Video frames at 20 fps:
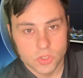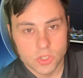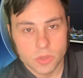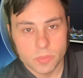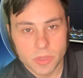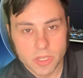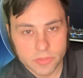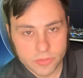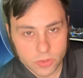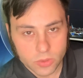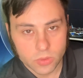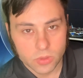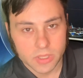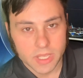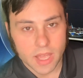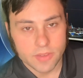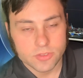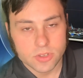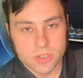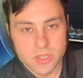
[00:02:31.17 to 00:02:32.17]
to be fueled
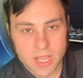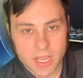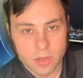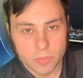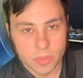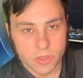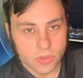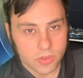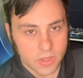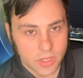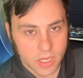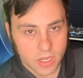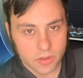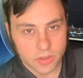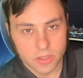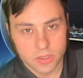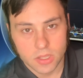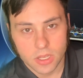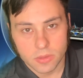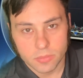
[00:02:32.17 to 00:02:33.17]
after tech billionaire
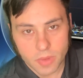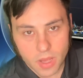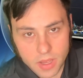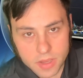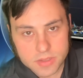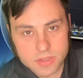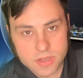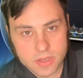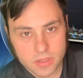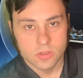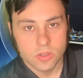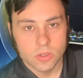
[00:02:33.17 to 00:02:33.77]
Elon Musk,